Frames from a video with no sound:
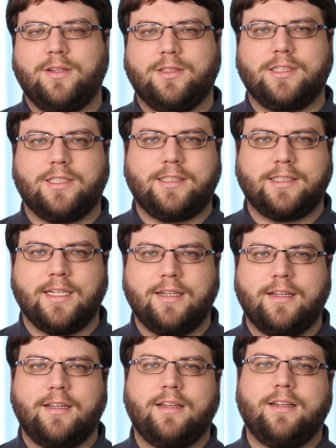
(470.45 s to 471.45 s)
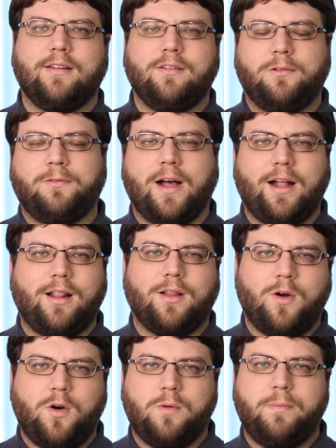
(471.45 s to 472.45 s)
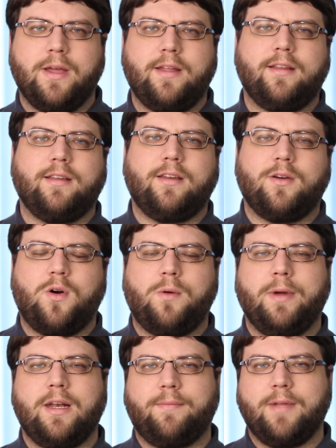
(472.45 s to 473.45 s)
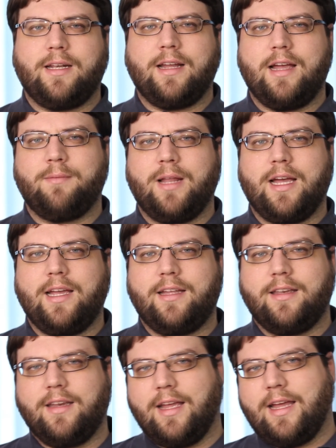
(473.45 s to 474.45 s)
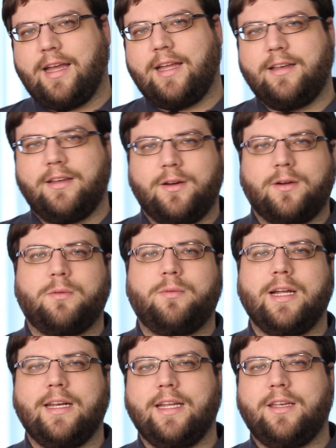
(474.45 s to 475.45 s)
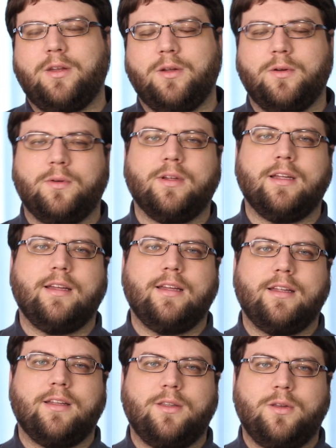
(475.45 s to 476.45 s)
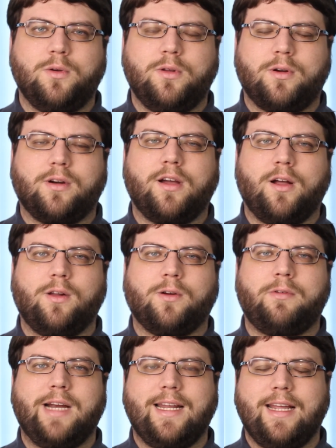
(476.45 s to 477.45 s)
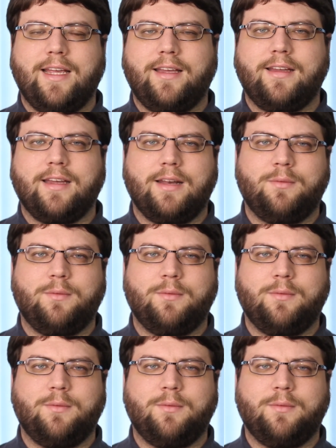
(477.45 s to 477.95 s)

You just file open up the timeline, and you're ready to do your color grading.